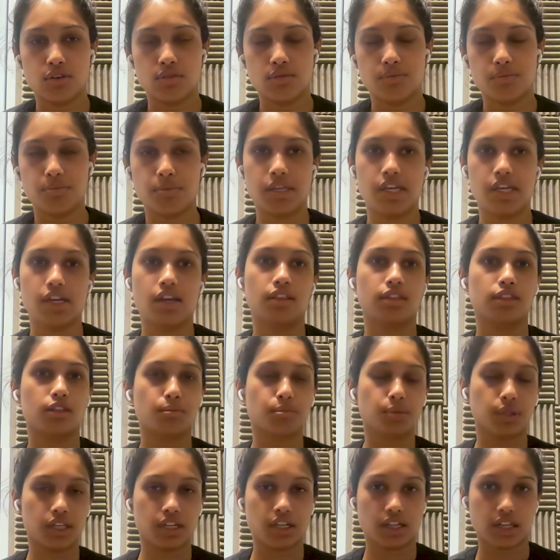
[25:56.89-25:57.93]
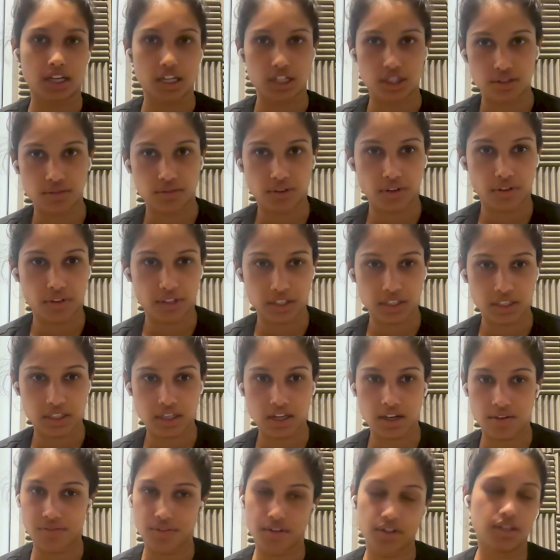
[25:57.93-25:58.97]
be at the bleeding edge of all this
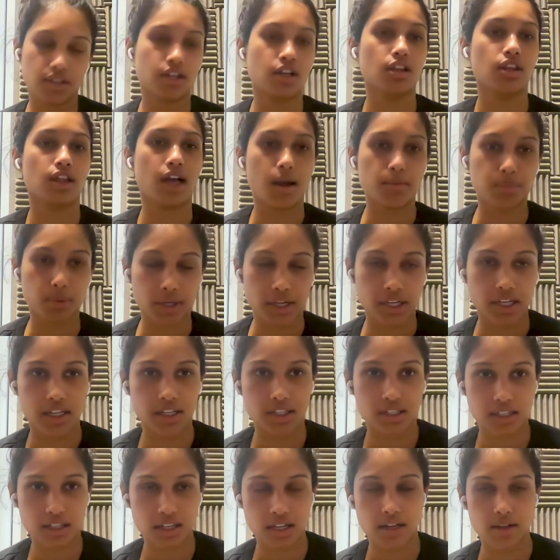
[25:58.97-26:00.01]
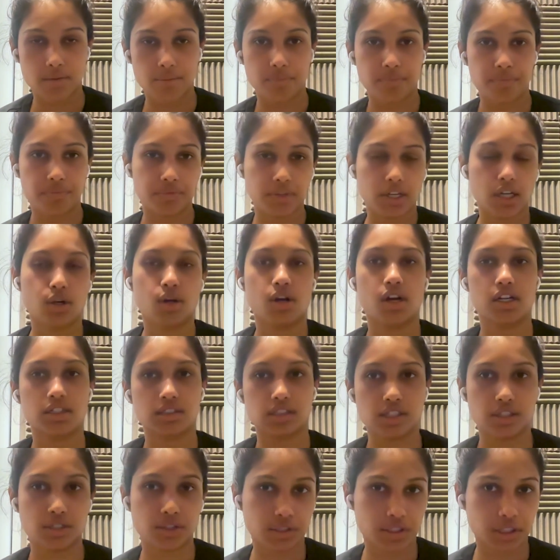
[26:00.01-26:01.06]
stuff and collaborate across
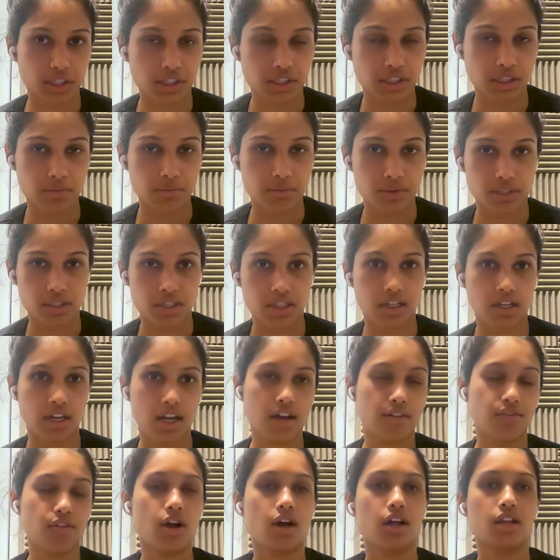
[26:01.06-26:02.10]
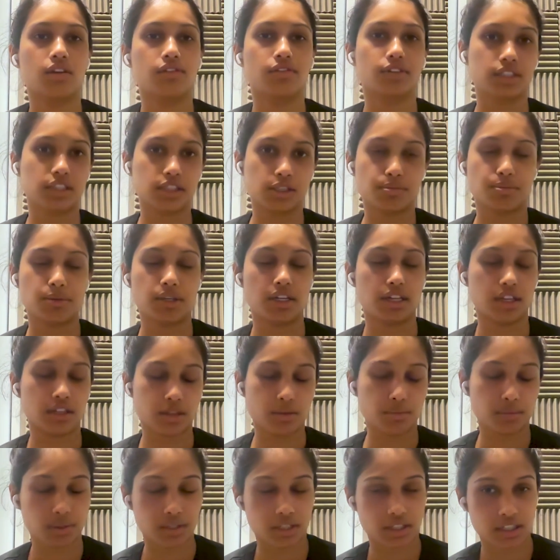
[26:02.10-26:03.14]
ecosystems to have all of us be at the
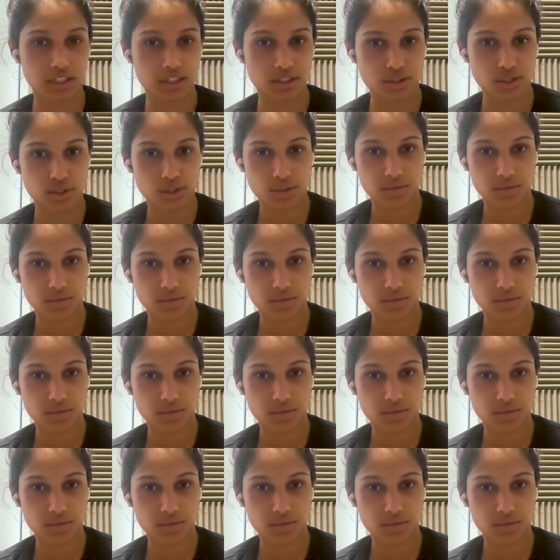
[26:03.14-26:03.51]
bleeding edge.